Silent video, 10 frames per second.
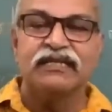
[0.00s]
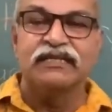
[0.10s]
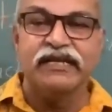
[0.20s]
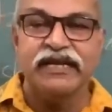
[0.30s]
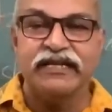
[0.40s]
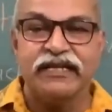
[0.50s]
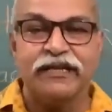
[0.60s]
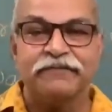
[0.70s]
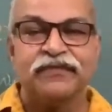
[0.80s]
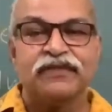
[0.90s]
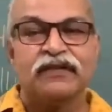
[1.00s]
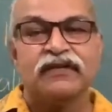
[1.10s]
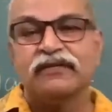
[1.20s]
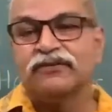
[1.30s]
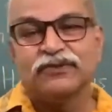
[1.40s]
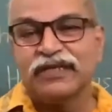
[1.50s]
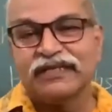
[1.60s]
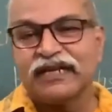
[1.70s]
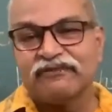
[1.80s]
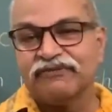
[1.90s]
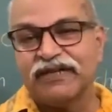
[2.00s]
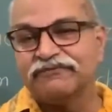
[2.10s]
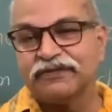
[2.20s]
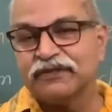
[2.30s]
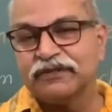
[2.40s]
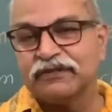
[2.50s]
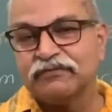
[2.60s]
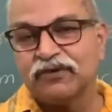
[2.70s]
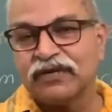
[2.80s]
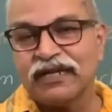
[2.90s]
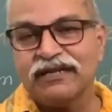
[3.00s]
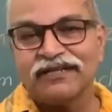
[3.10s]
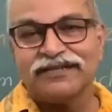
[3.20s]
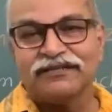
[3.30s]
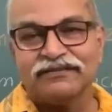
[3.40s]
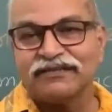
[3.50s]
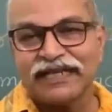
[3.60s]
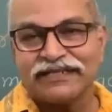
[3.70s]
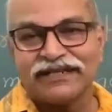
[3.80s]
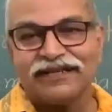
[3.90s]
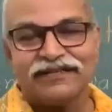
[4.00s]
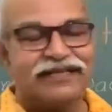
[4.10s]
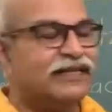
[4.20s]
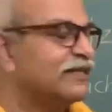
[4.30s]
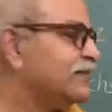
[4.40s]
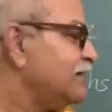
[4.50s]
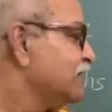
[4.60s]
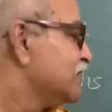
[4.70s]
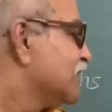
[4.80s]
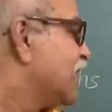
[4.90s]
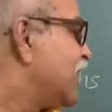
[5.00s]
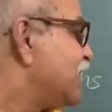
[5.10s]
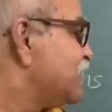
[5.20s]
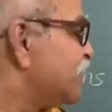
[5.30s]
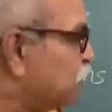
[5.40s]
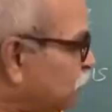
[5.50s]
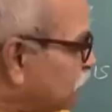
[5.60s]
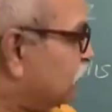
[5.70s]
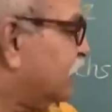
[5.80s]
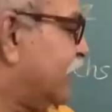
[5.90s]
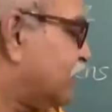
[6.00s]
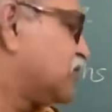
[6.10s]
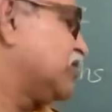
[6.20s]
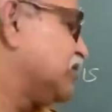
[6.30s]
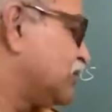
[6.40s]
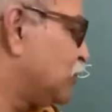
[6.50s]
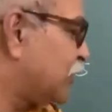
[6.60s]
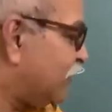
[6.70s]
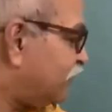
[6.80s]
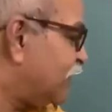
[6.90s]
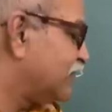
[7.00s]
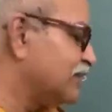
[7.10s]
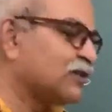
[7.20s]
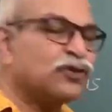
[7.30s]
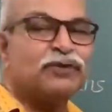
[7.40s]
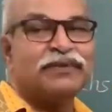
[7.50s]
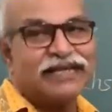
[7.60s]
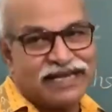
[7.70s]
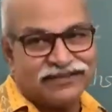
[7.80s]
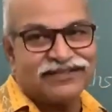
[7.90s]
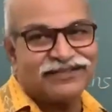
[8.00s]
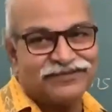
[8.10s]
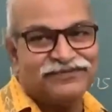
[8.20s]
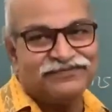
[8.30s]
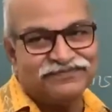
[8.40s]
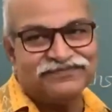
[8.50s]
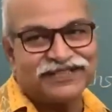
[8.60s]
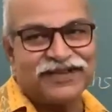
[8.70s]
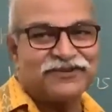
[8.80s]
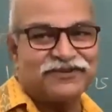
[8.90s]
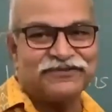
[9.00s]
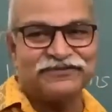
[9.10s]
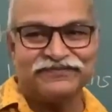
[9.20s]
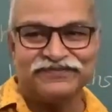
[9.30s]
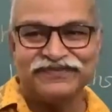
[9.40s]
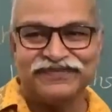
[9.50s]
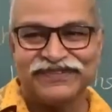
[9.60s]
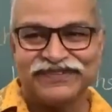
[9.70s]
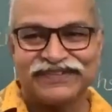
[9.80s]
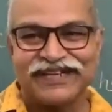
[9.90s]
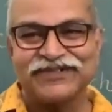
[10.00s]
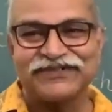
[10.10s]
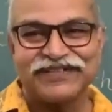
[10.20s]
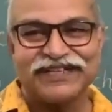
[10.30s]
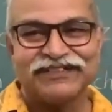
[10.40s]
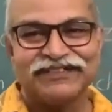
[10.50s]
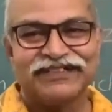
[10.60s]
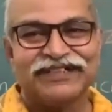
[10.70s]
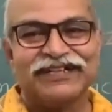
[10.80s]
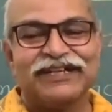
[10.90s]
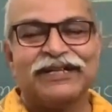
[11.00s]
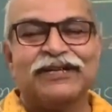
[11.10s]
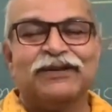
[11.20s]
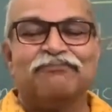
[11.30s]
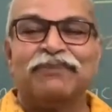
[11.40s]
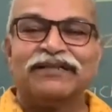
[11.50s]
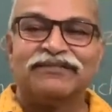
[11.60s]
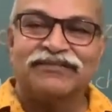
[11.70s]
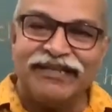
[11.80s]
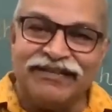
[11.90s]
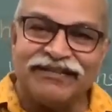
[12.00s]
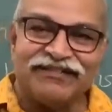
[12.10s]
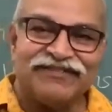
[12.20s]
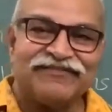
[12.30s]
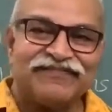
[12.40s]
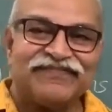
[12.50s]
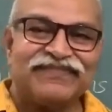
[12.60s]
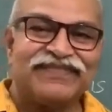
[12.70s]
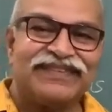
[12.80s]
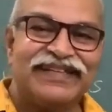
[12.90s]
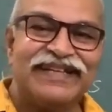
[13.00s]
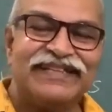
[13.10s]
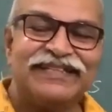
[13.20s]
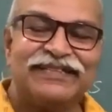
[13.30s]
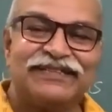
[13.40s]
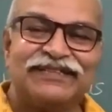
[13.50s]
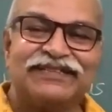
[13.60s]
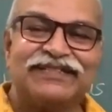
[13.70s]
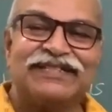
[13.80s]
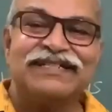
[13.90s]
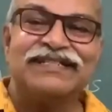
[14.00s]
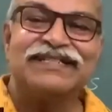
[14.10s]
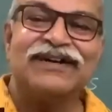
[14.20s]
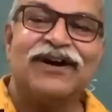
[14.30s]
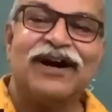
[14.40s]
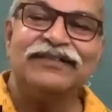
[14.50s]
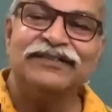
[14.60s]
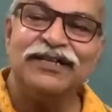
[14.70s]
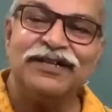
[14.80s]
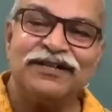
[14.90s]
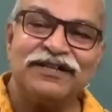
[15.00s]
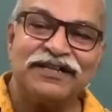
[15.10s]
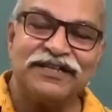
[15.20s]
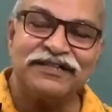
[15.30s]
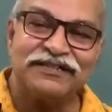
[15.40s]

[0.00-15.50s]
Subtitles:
theory using that wave model, the classical theory, and they could get, okay, fine, it should be like this. Very good. That's okay. But then the other